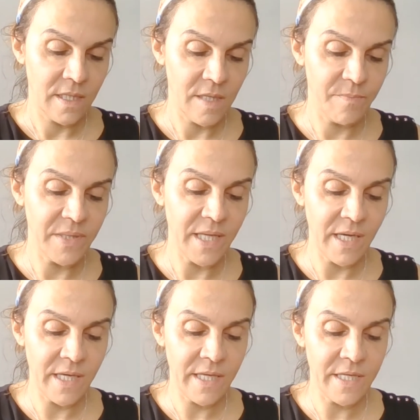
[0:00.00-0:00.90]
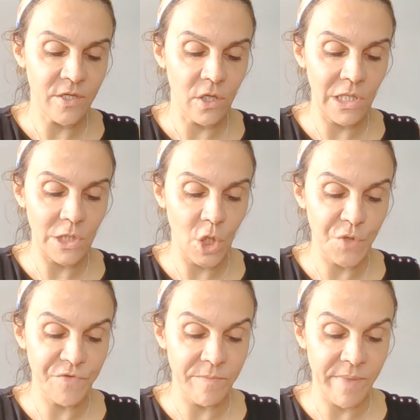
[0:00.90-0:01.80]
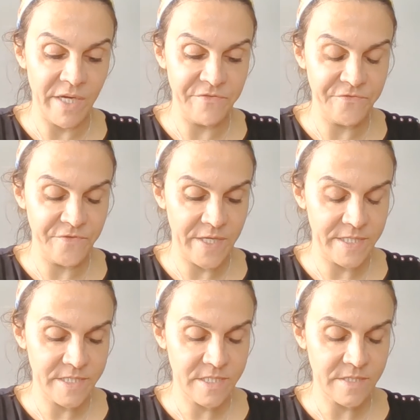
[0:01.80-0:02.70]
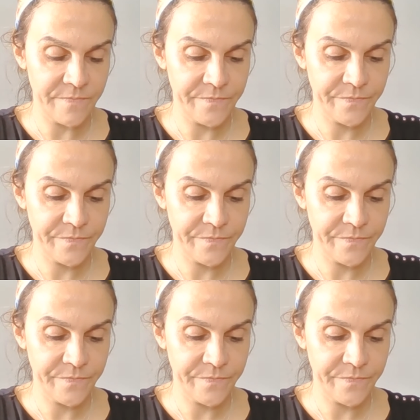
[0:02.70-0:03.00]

apply it all over my face.